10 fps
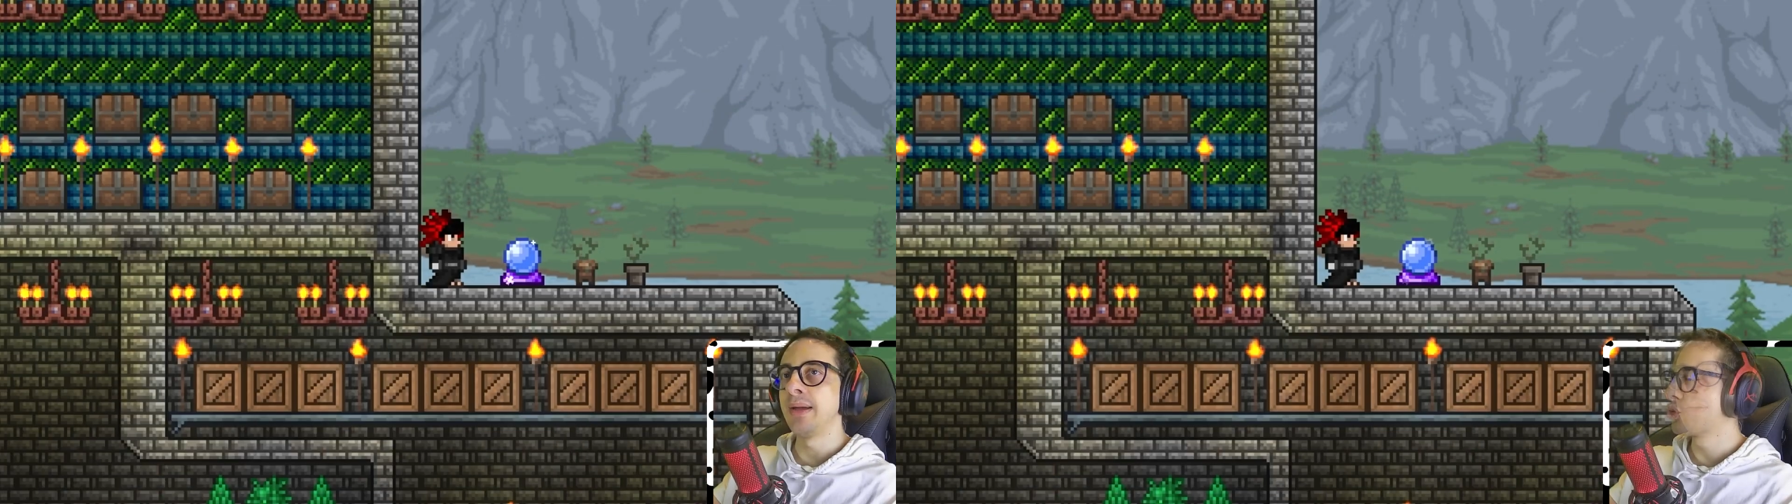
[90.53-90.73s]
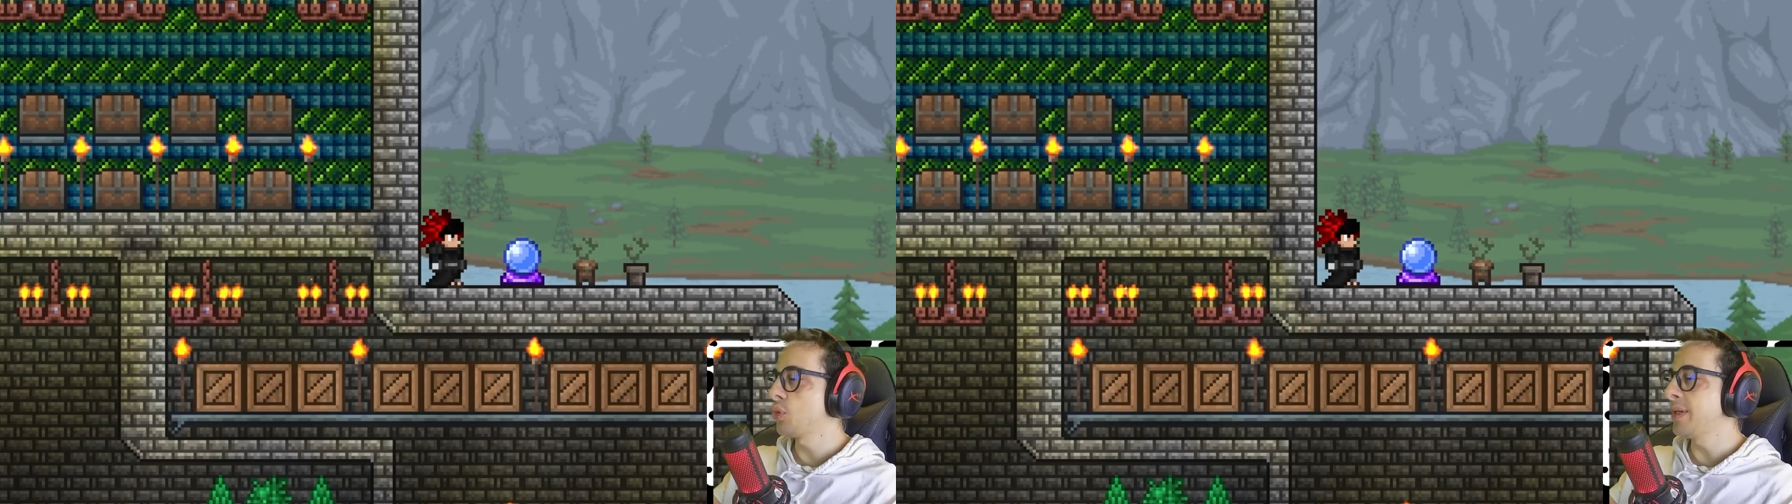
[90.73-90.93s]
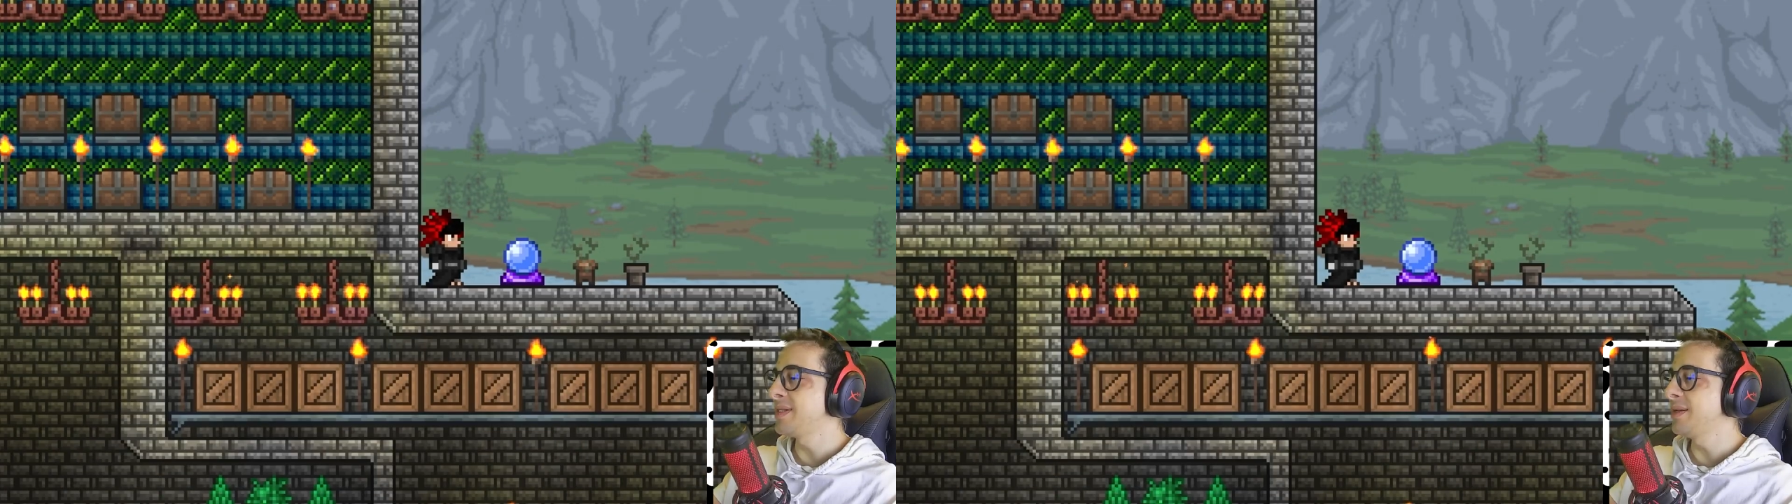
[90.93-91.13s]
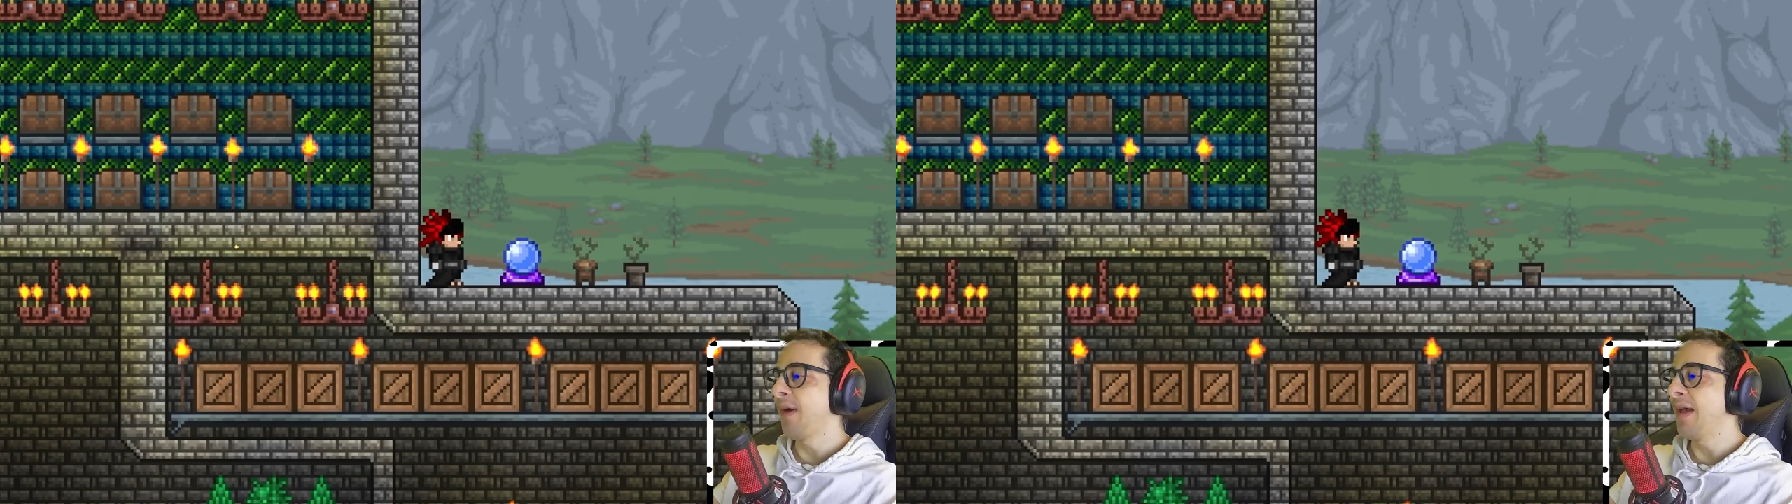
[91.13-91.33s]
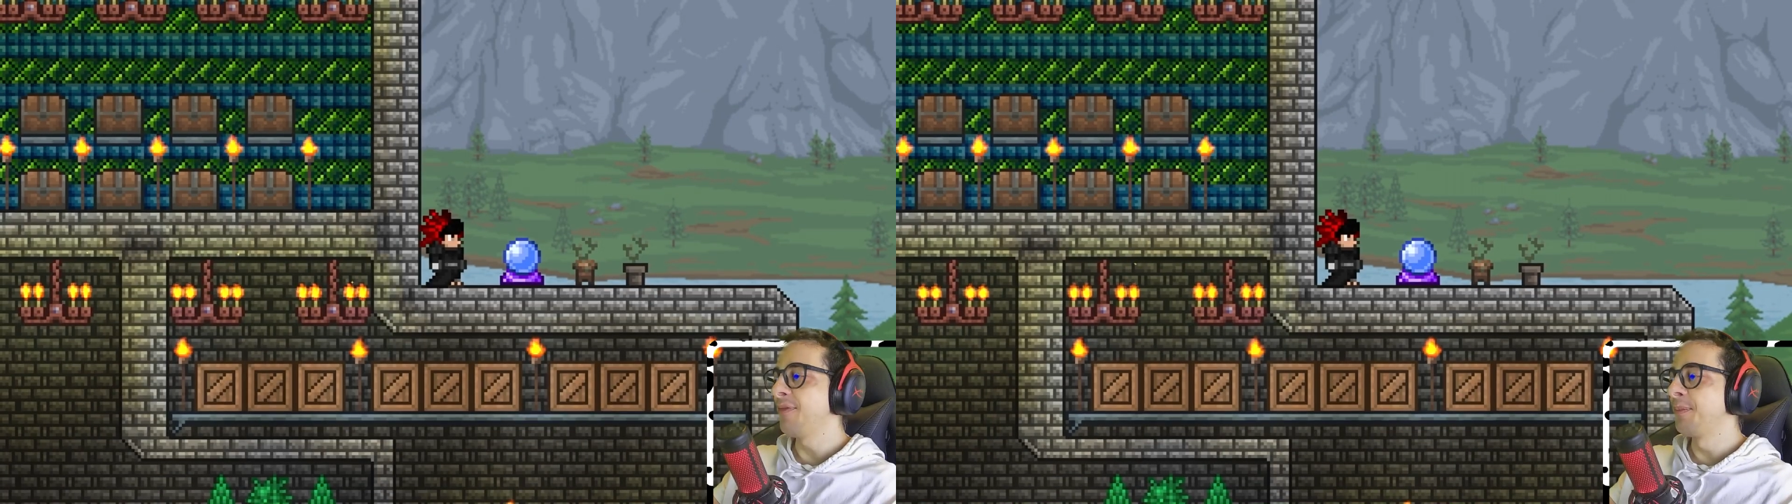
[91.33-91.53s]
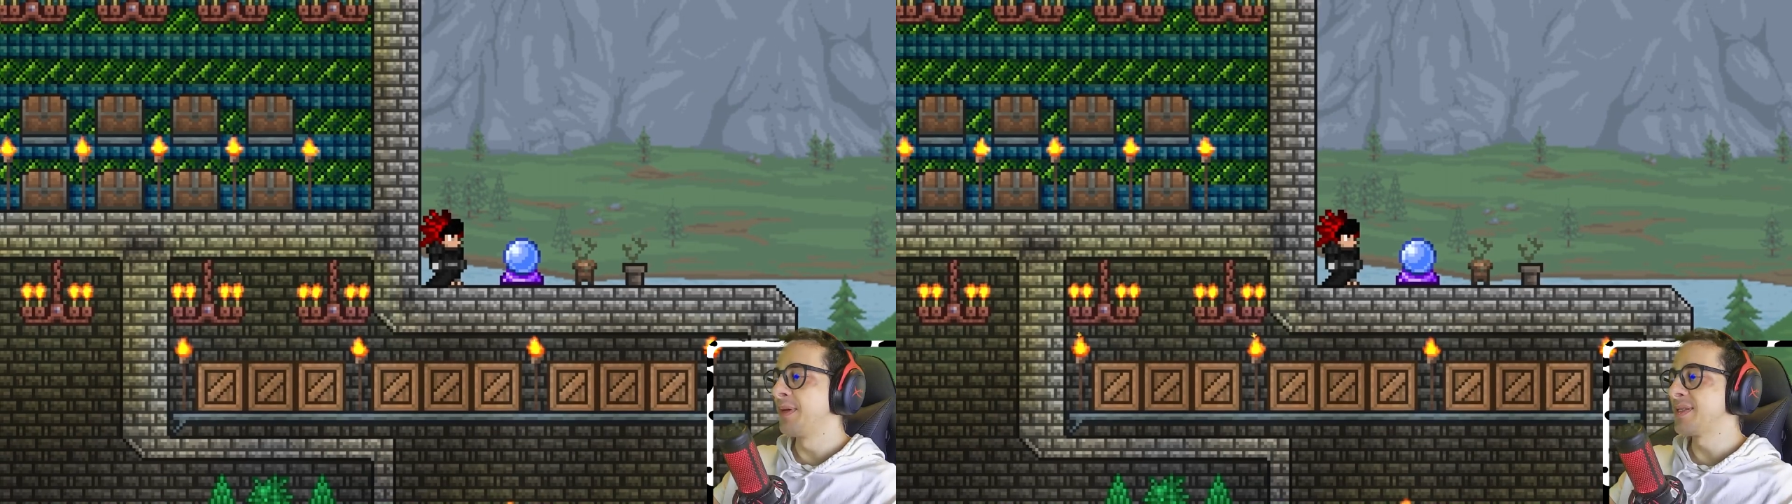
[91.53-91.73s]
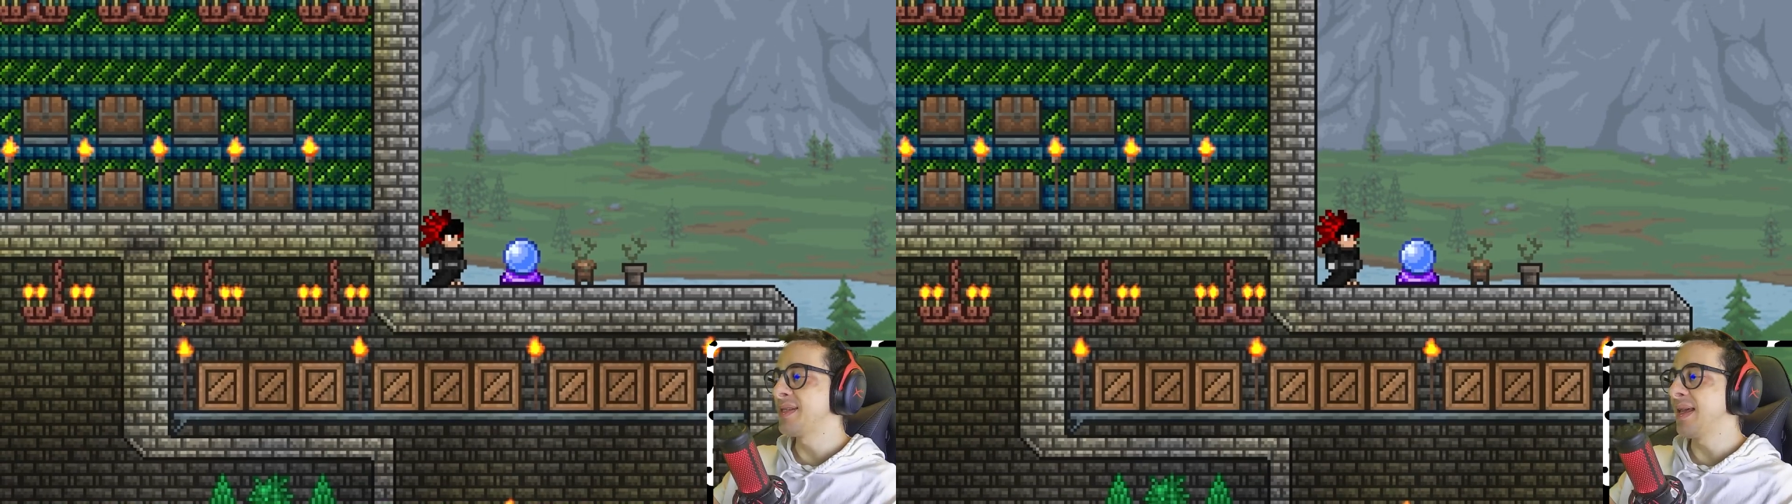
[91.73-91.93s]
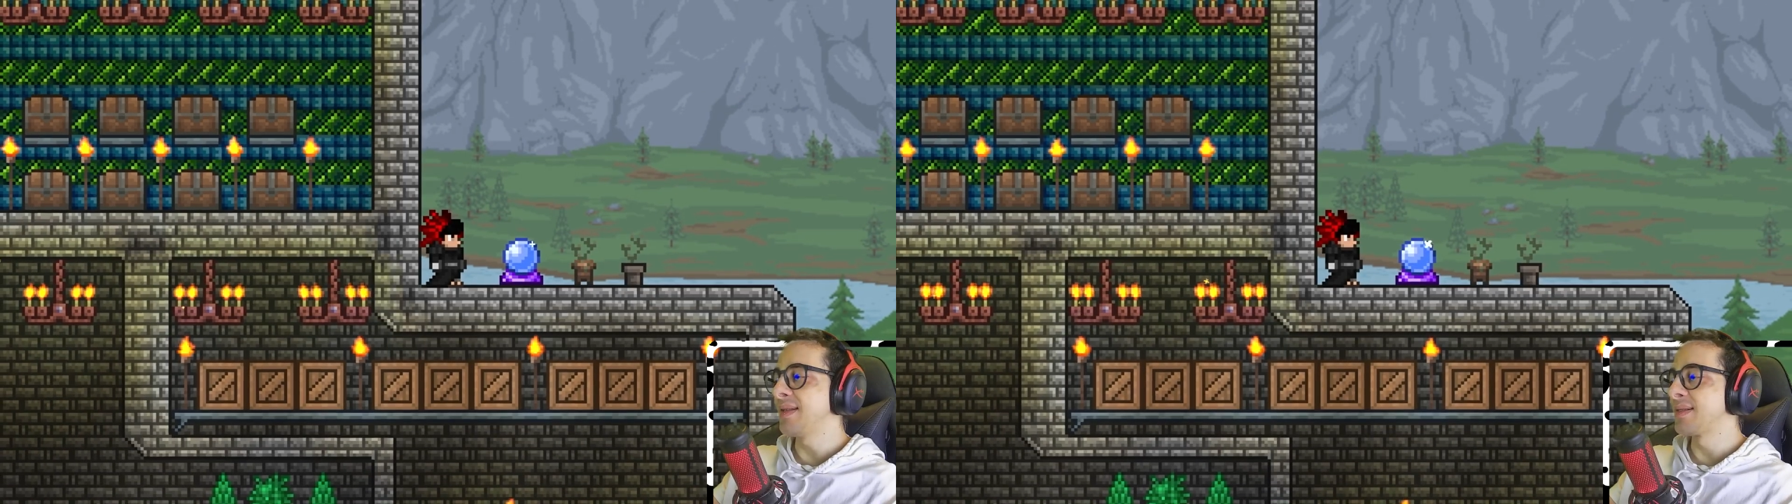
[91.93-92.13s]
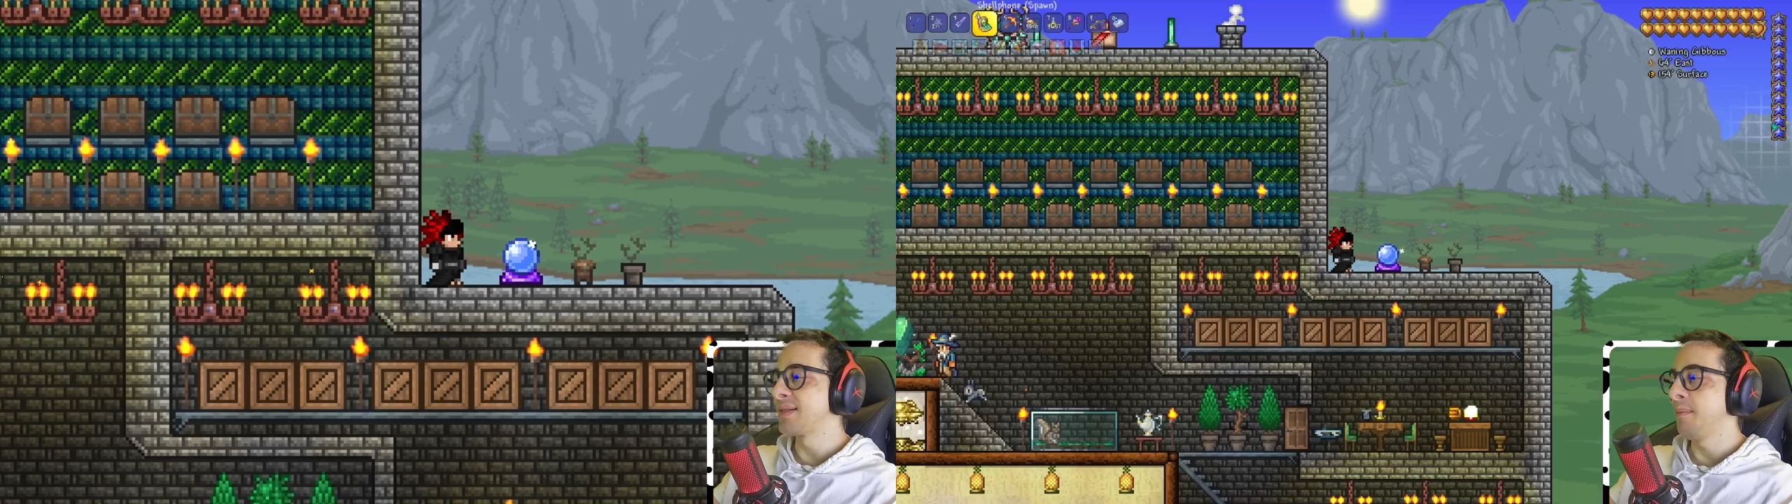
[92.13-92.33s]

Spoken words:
25%